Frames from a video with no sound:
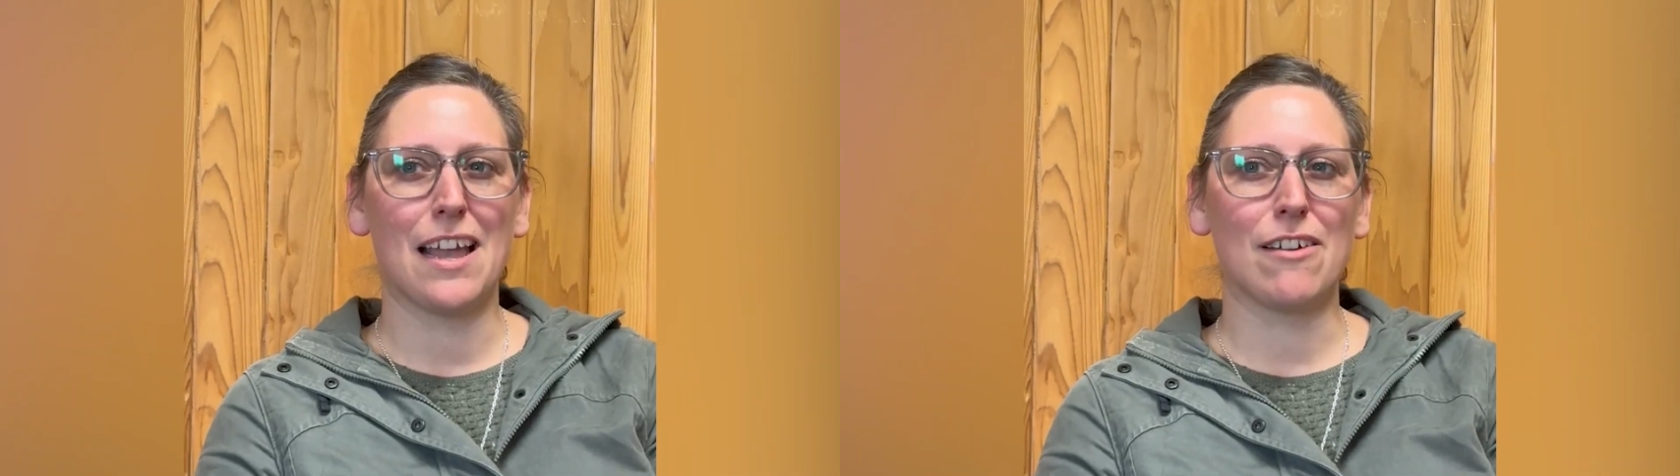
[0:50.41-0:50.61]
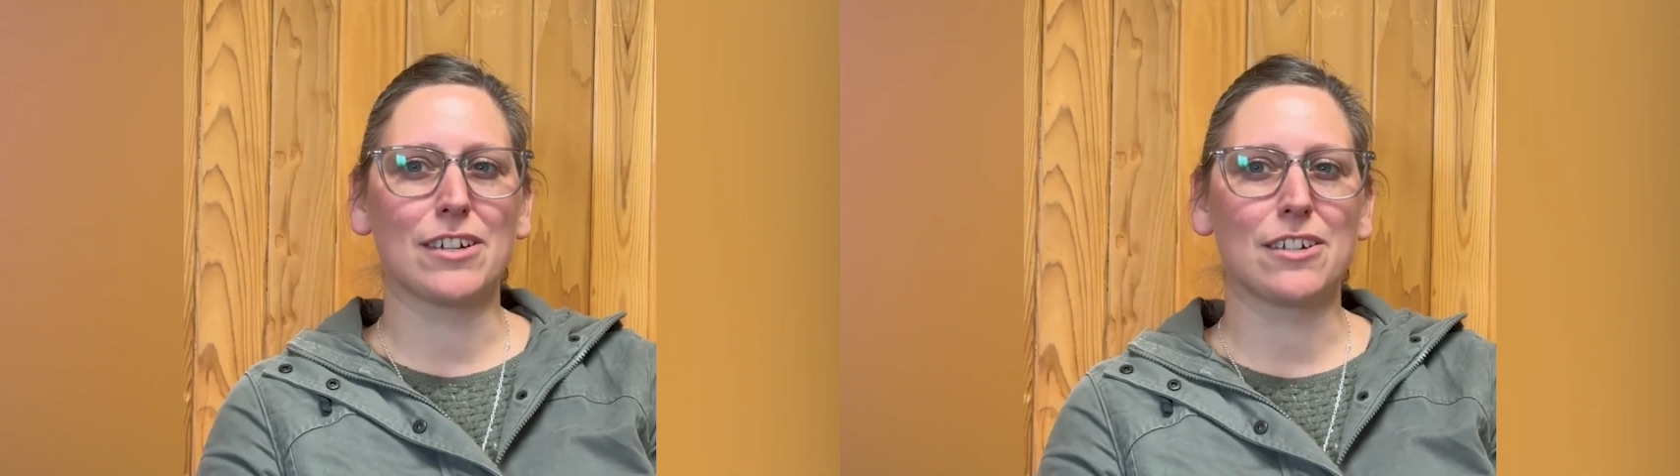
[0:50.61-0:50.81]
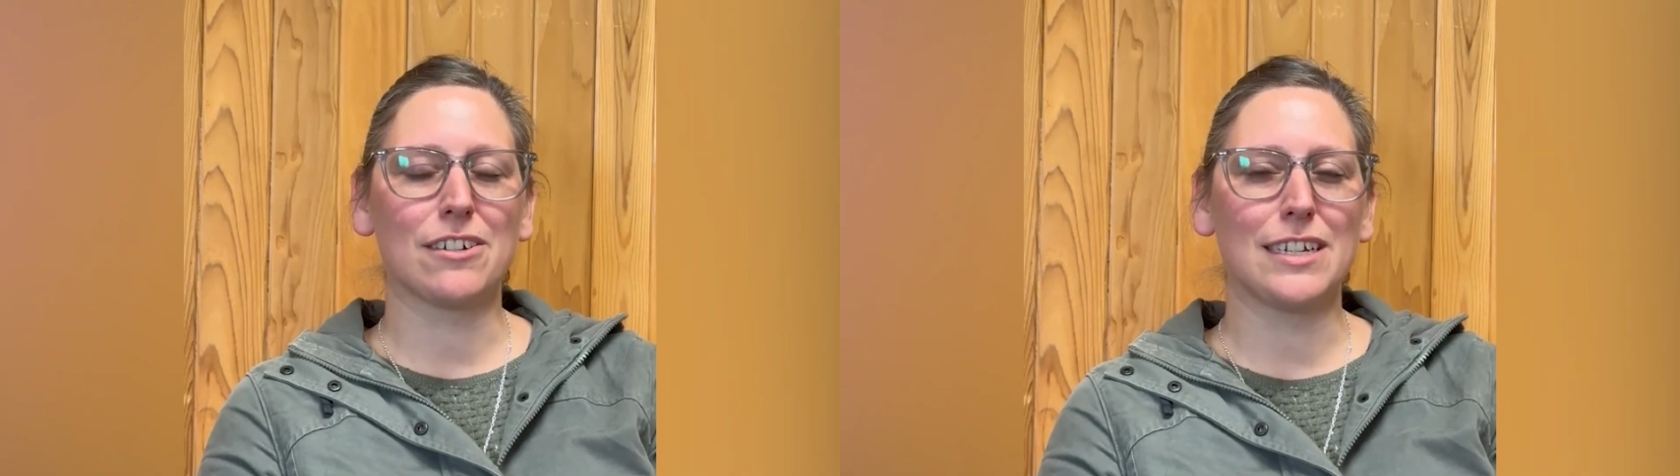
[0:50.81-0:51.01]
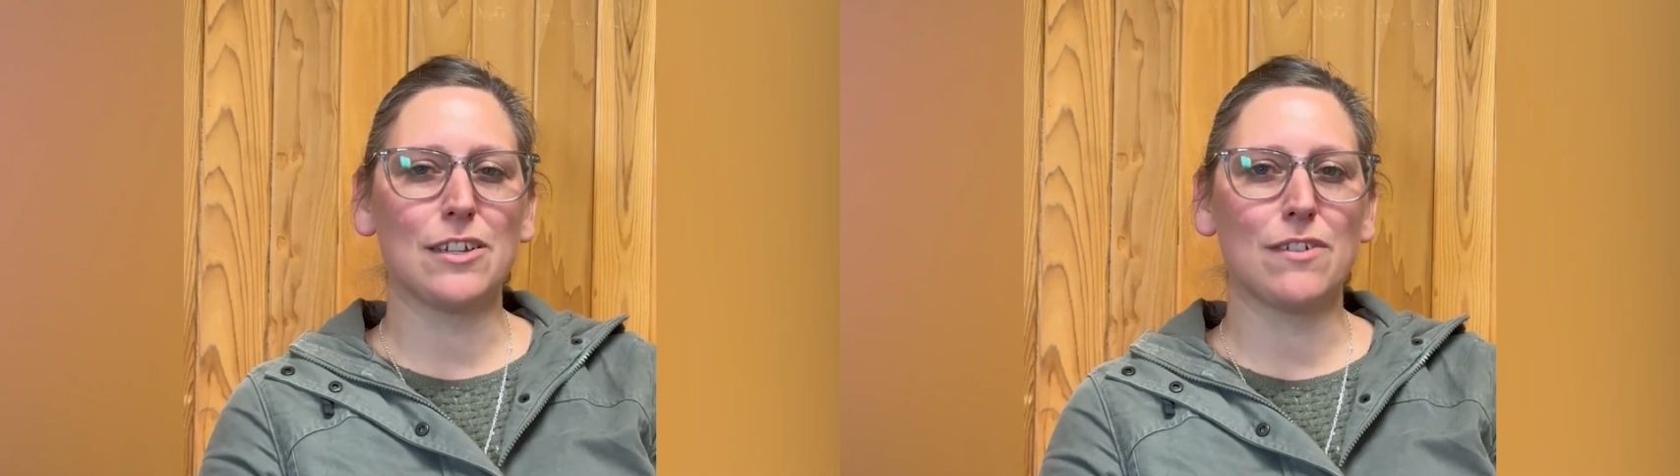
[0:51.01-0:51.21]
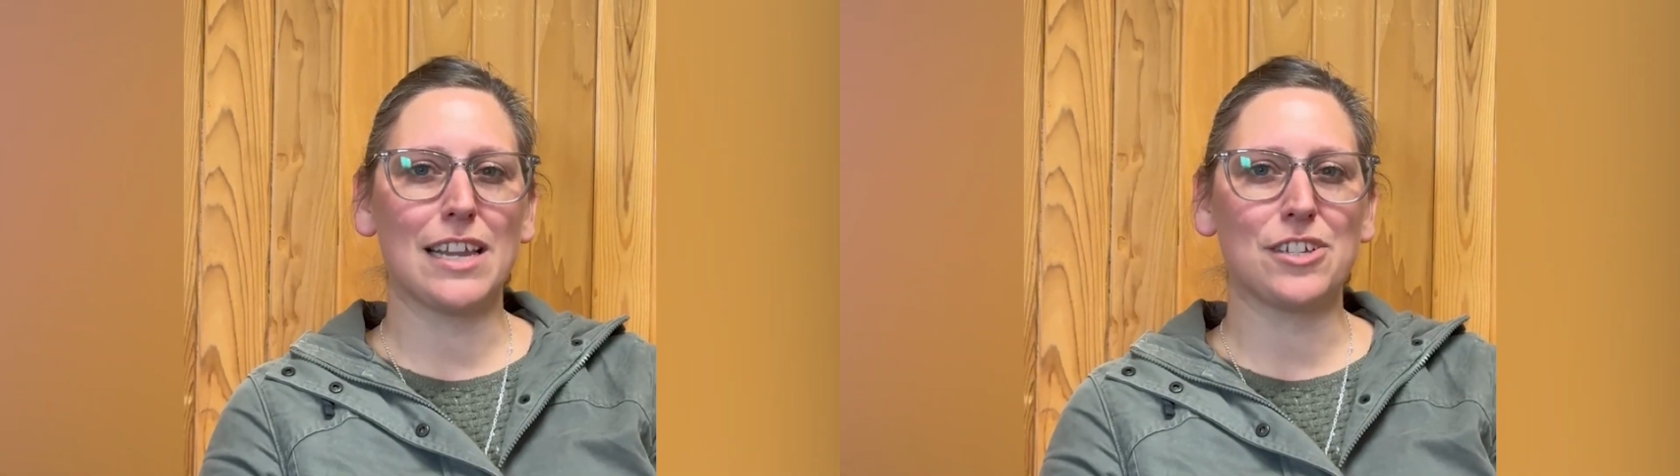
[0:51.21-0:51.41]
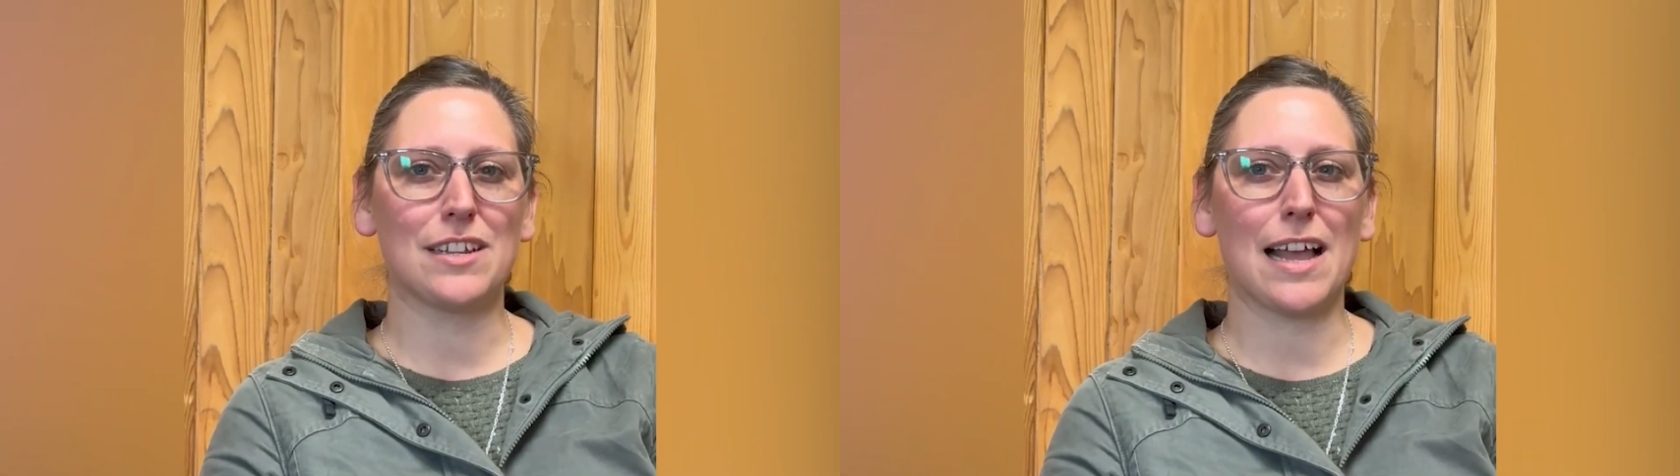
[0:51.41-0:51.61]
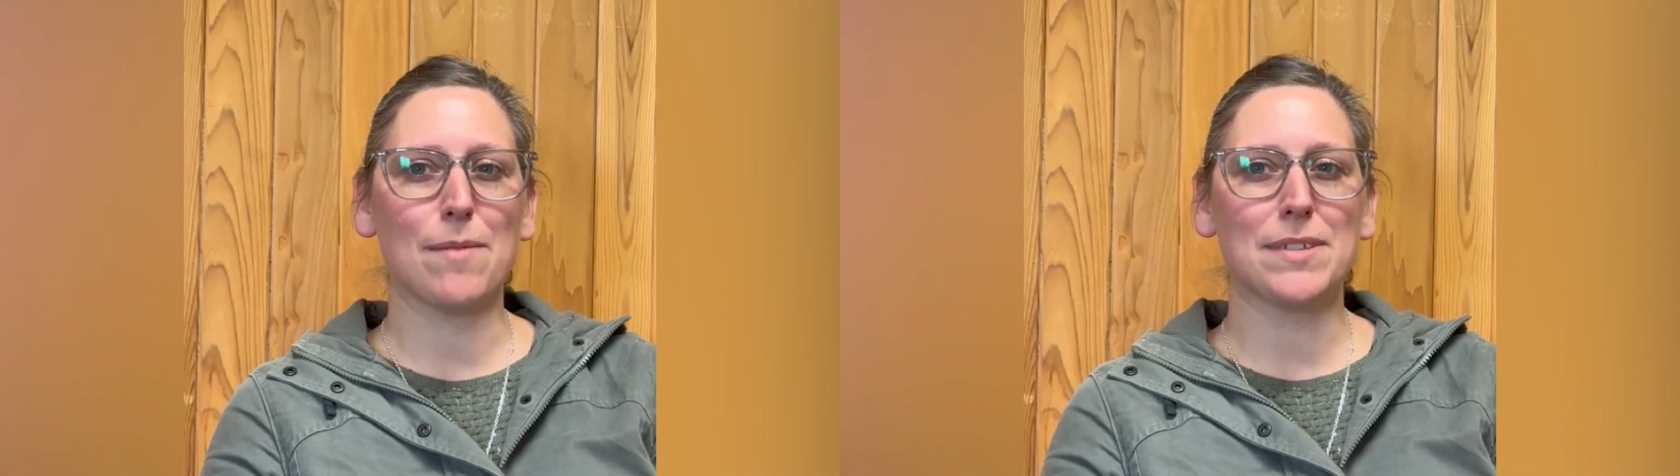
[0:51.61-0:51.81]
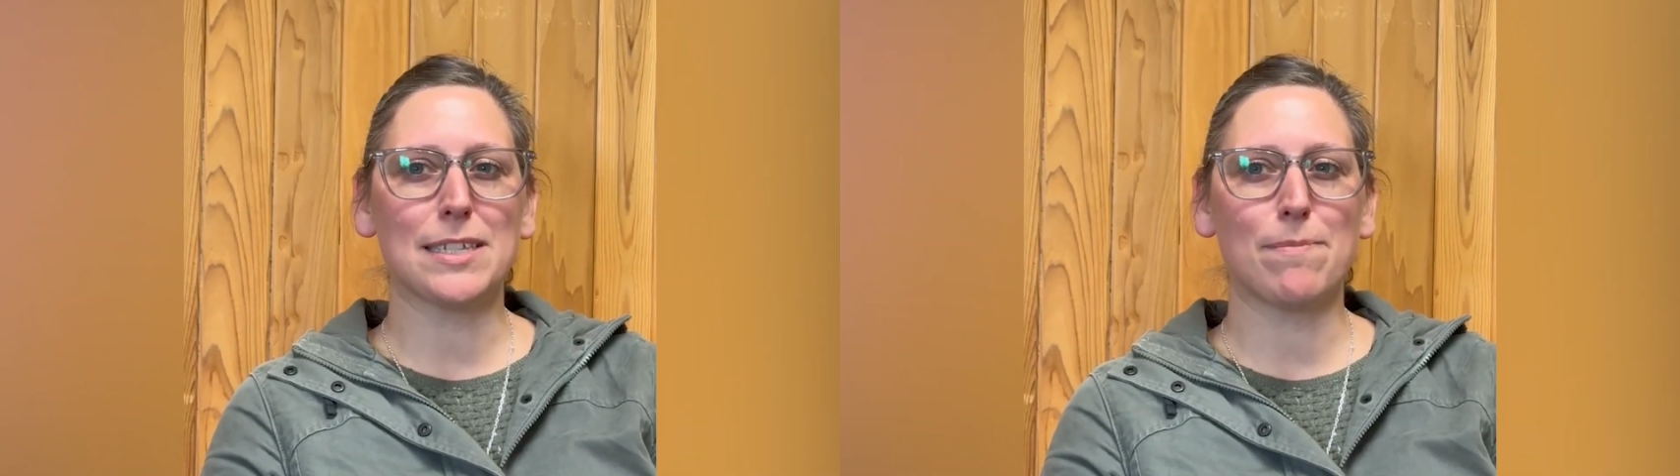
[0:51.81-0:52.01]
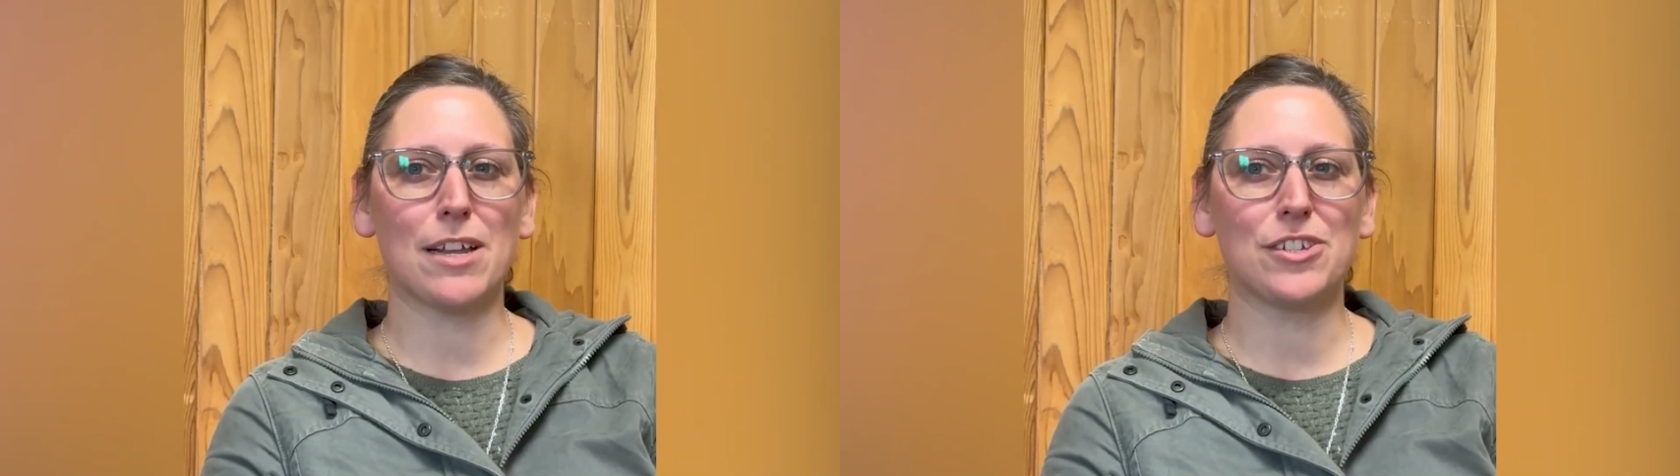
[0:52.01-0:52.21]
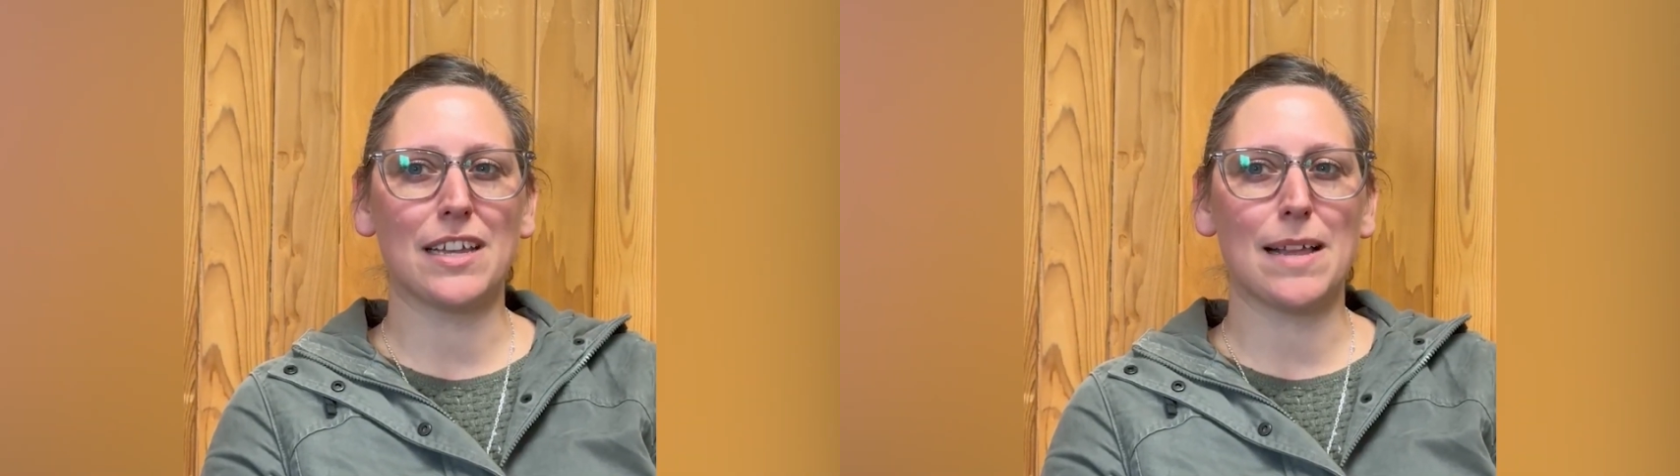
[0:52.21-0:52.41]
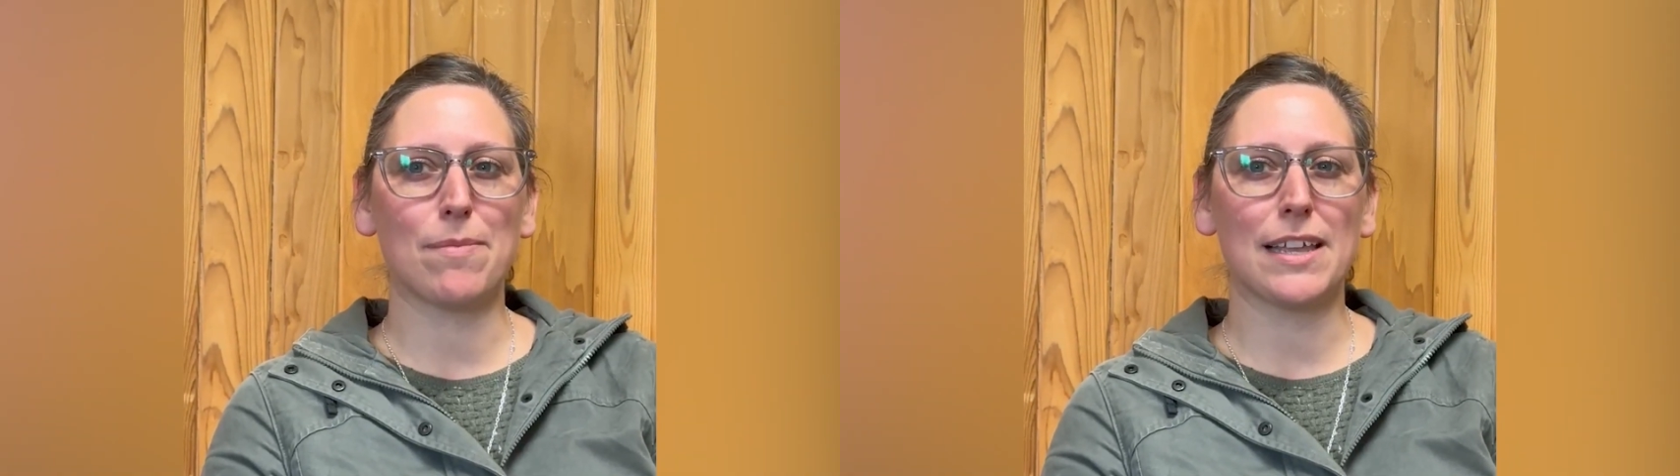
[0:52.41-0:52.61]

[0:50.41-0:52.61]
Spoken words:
A recurring donation helps us budget and